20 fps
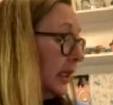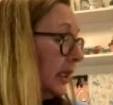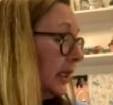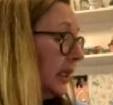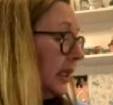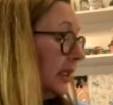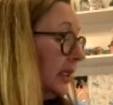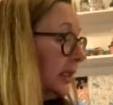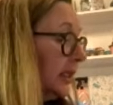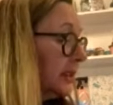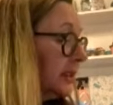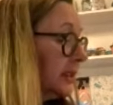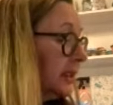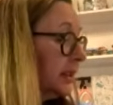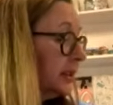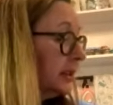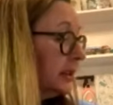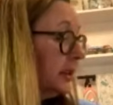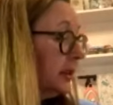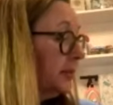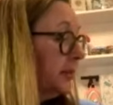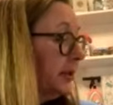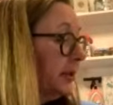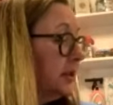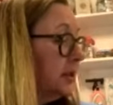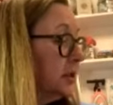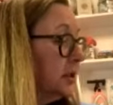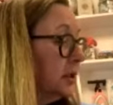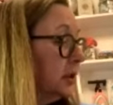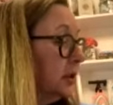And it says clip
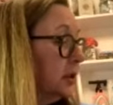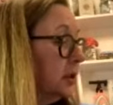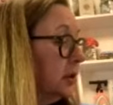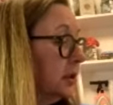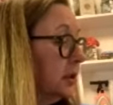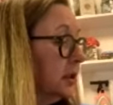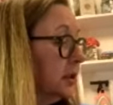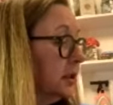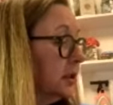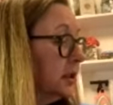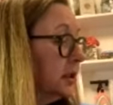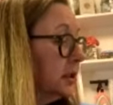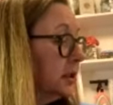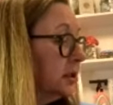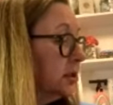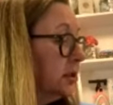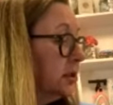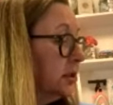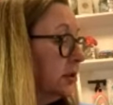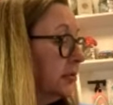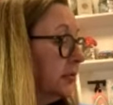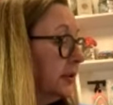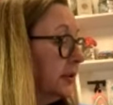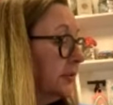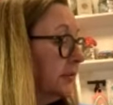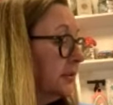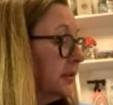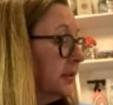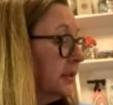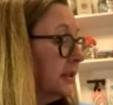into the corners at the top of
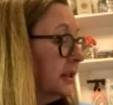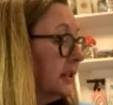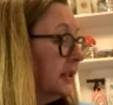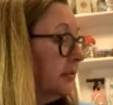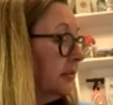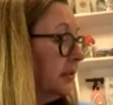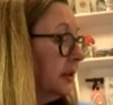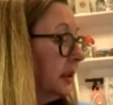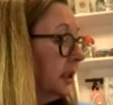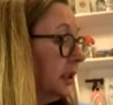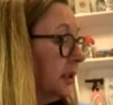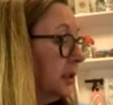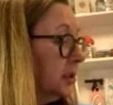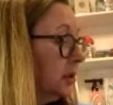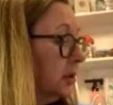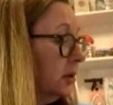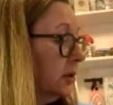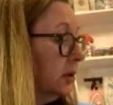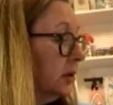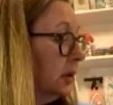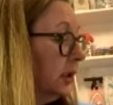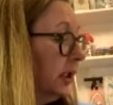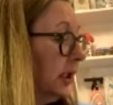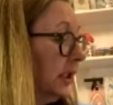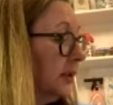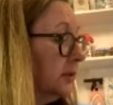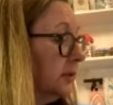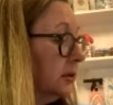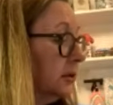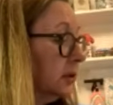the seam and all
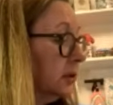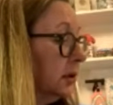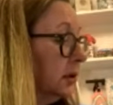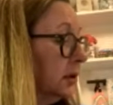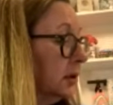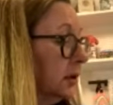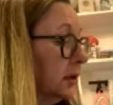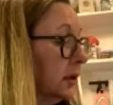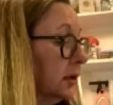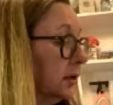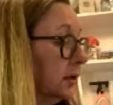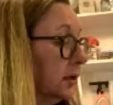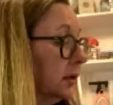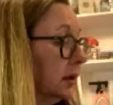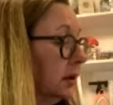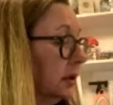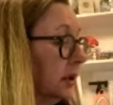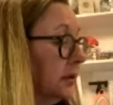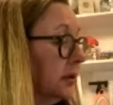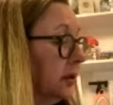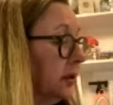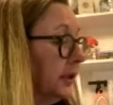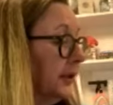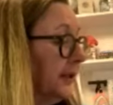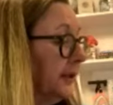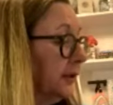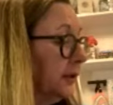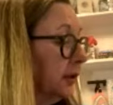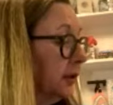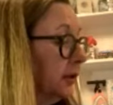outer corner and all
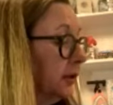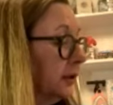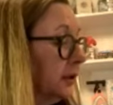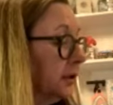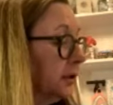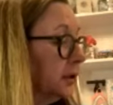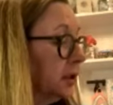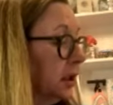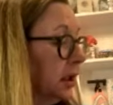inner corners.